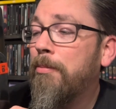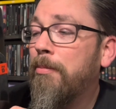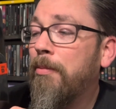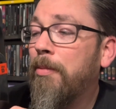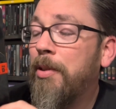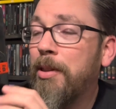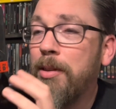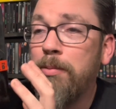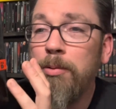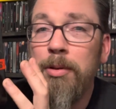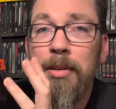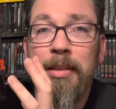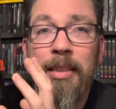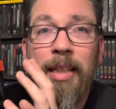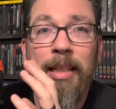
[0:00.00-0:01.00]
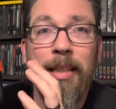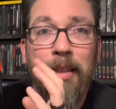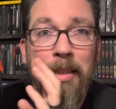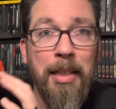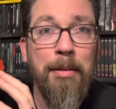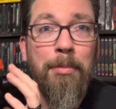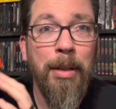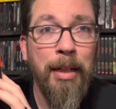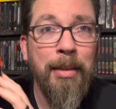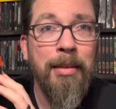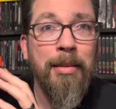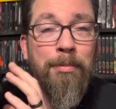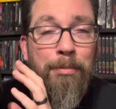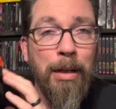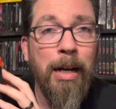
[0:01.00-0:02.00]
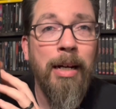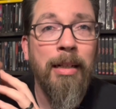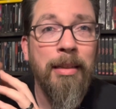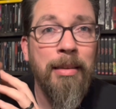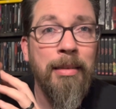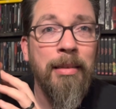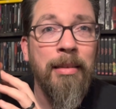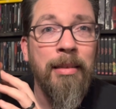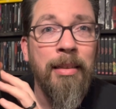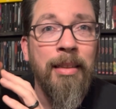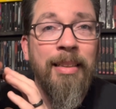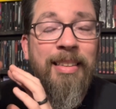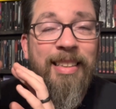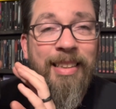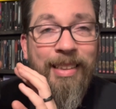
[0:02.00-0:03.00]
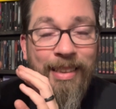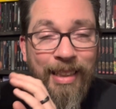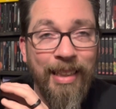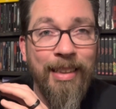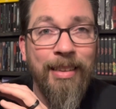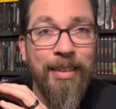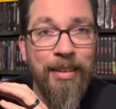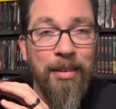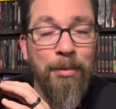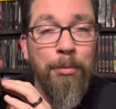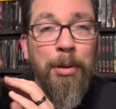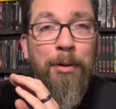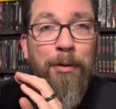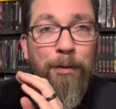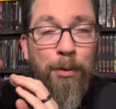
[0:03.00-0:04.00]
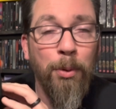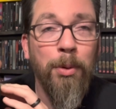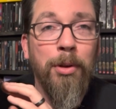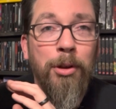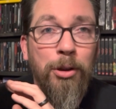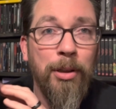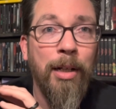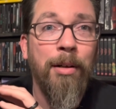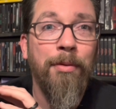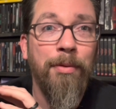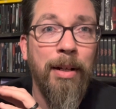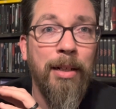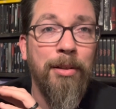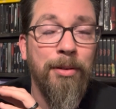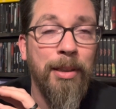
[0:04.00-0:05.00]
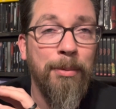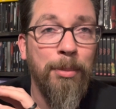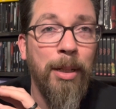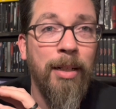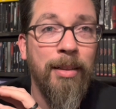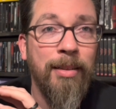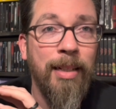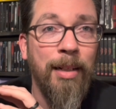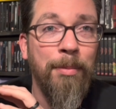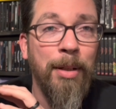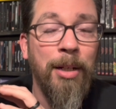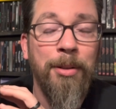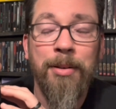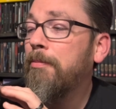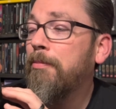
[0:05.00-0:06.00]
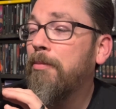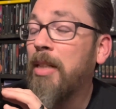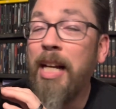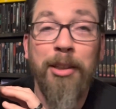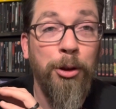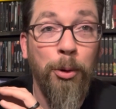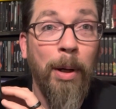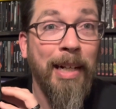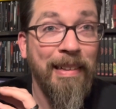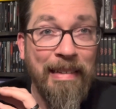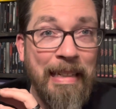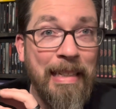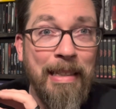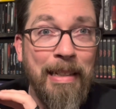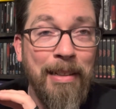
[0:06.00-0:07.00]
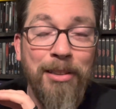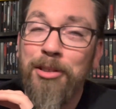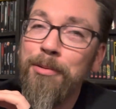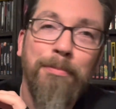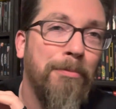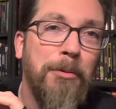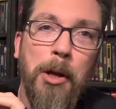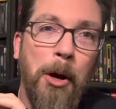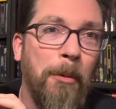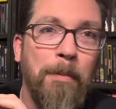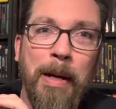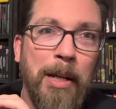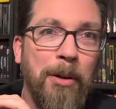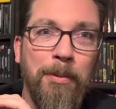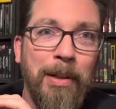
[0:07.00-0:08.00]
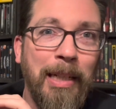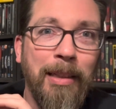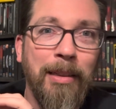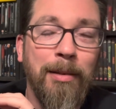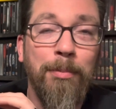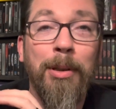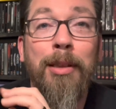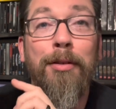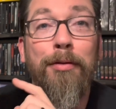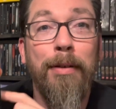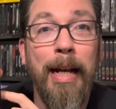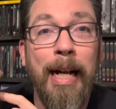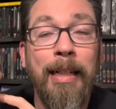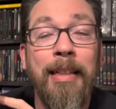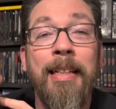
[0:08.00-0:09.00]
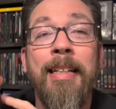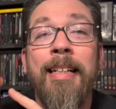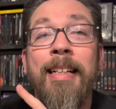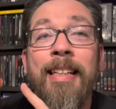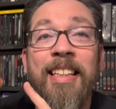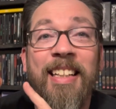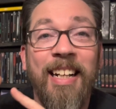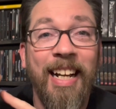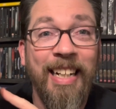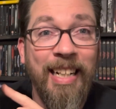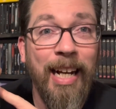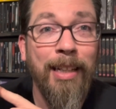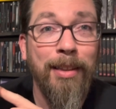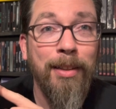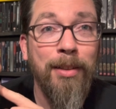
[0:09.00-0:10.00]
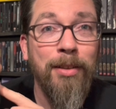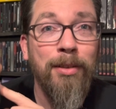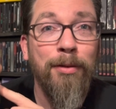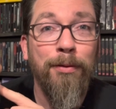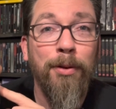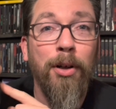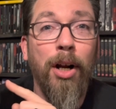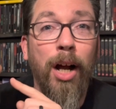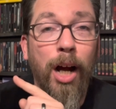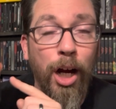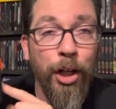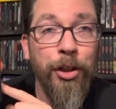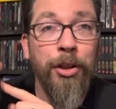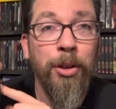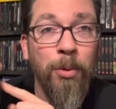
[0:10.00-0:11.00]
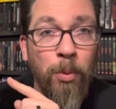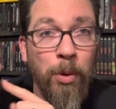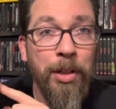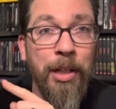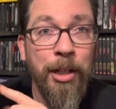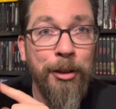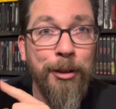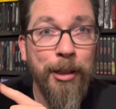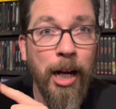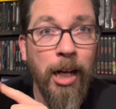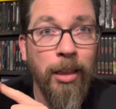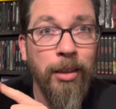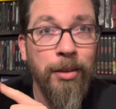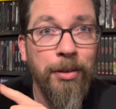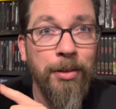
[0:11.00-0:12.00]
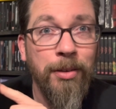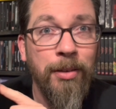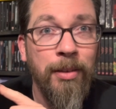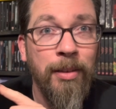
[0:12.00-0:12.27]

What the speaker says: This was like the best box to get before the Shout Factory box came out. Do I need this? No, I don't need this. But the fact that I got this for under $100,